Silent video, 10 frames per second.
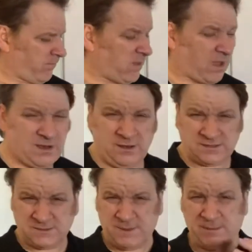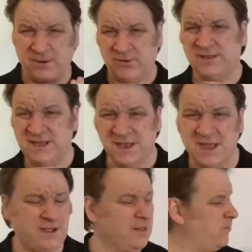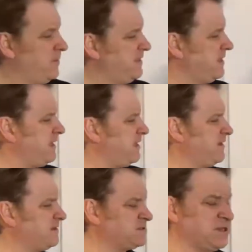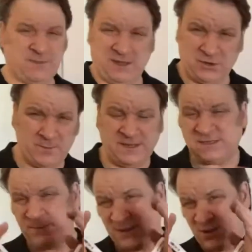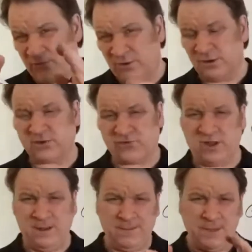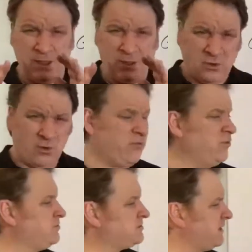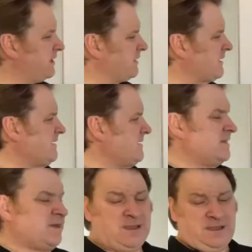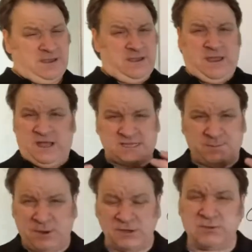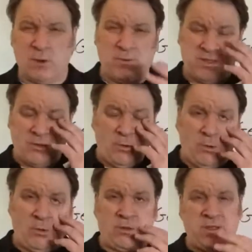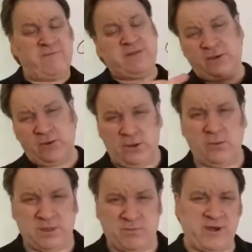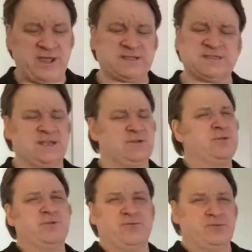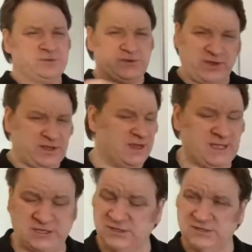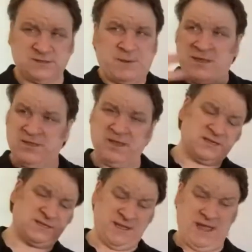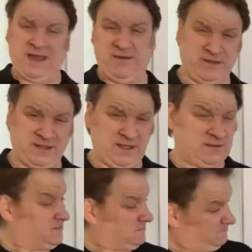lots of people are in denial when they hear that term. Now, I don't mean to be derogatory or rude saying that. I suppose what with all everything going on with Brexit and all the rules and regulations about this and that and everything else,